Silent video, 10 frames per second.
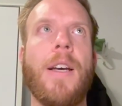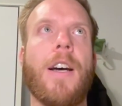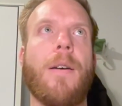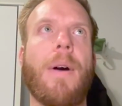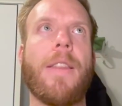
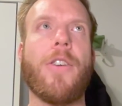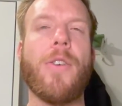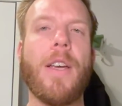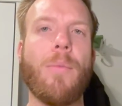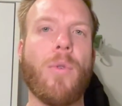I think you
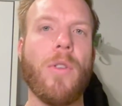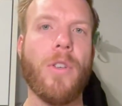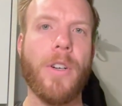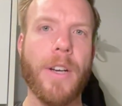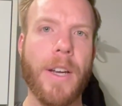can get more
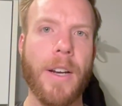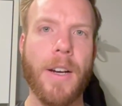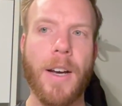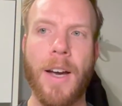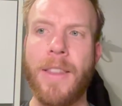
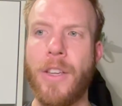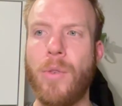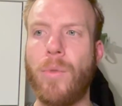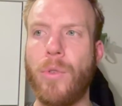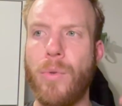learning. I think
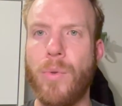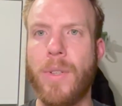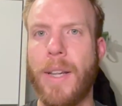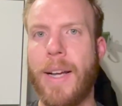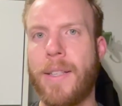you
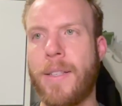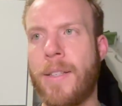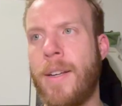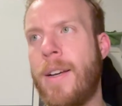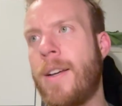lose
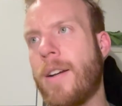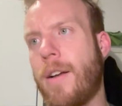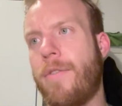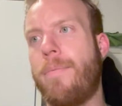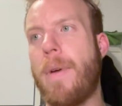less
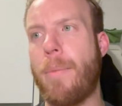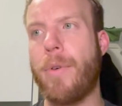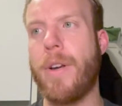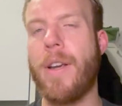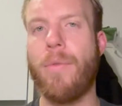kind of
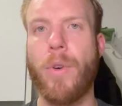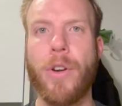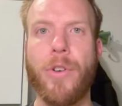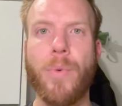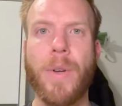memory of what
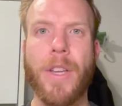you're doing.